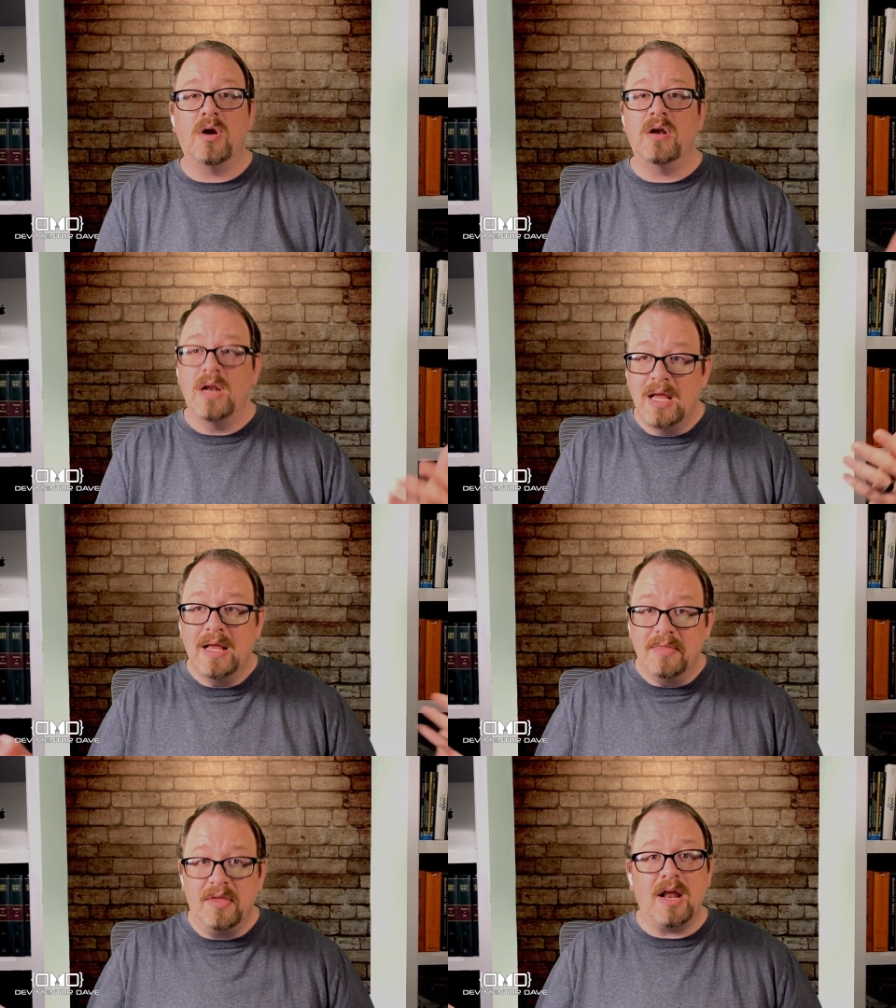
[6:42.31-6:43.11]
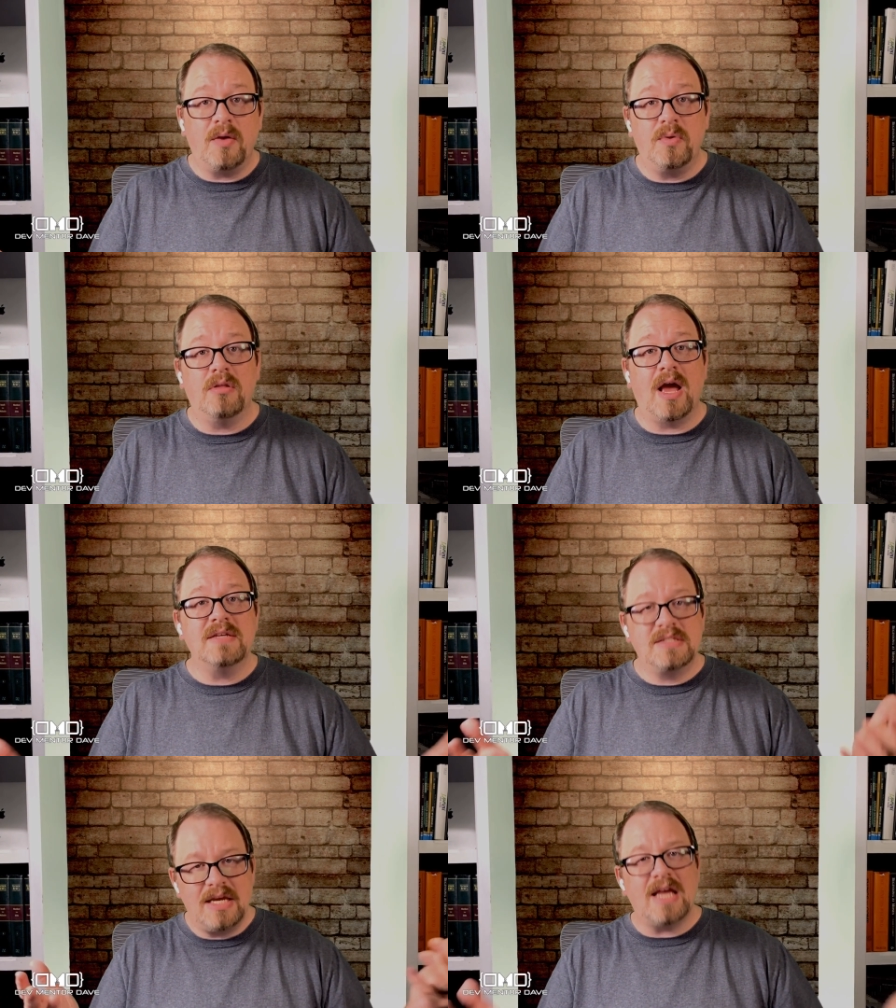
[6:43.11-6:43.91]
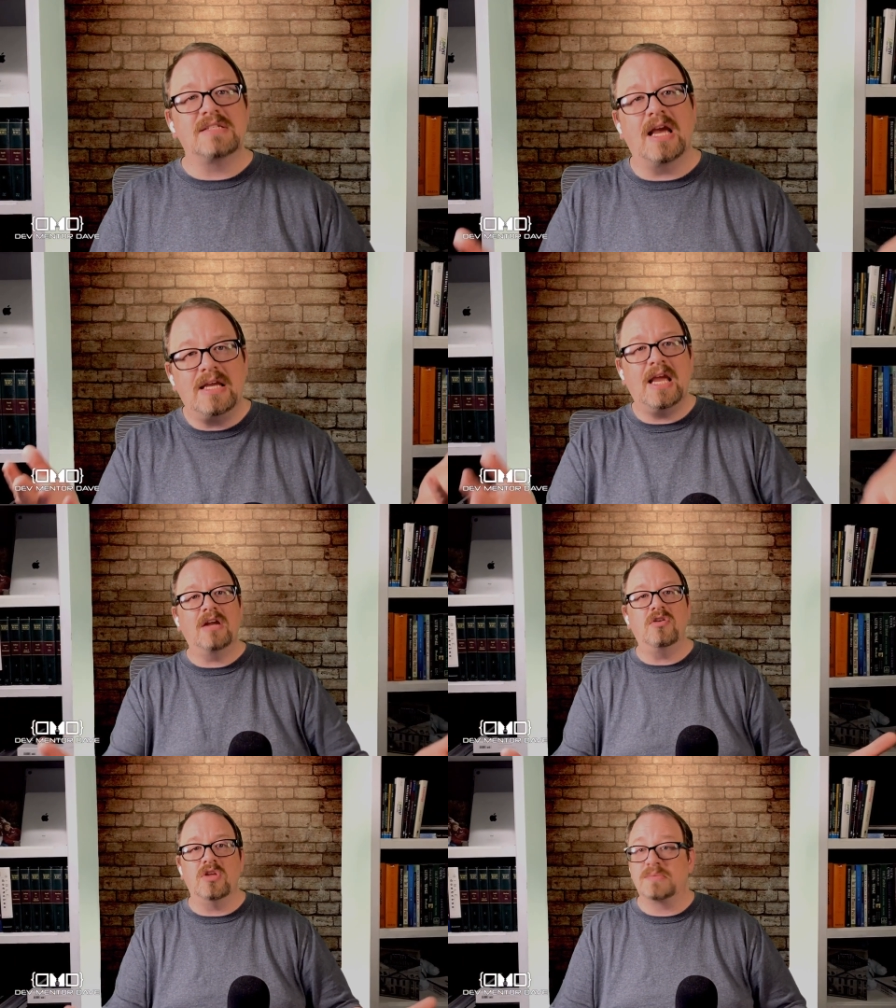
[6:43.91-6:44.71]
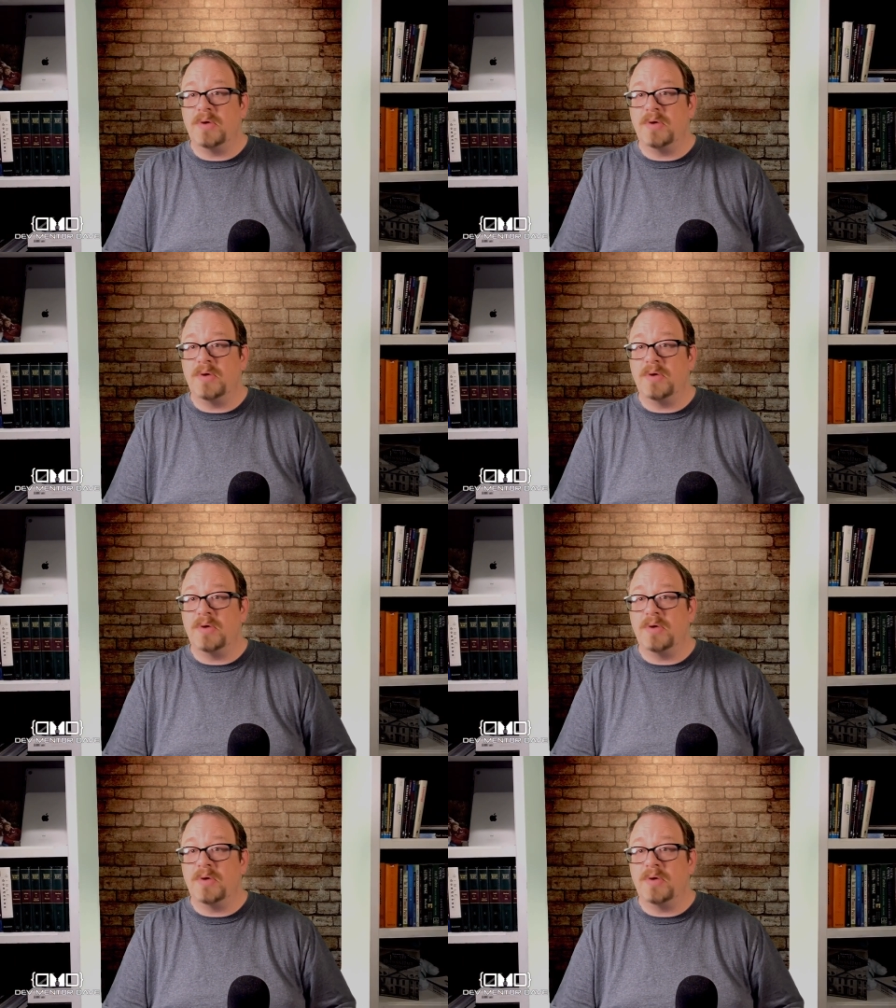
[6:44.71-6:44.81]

And then I realized, yes, I can do this.